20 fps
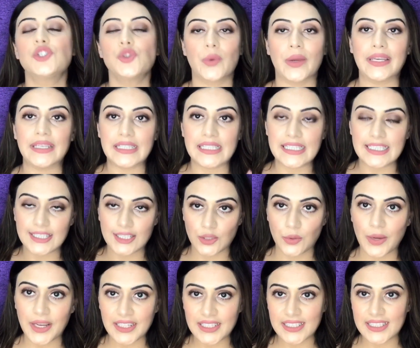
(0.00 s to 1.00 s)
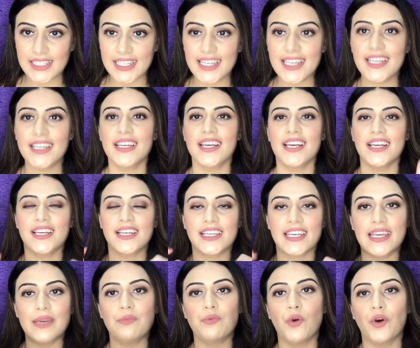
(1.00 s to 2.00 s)
2020,
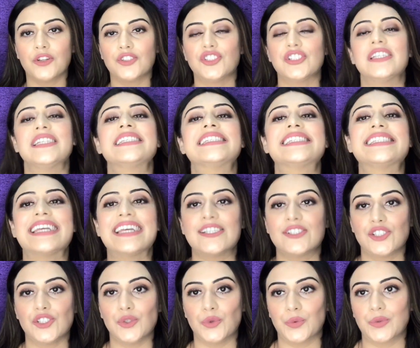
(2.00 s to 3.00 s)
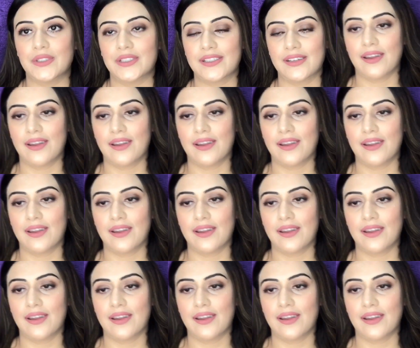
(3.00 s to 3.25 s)
keep watching, stay tuned.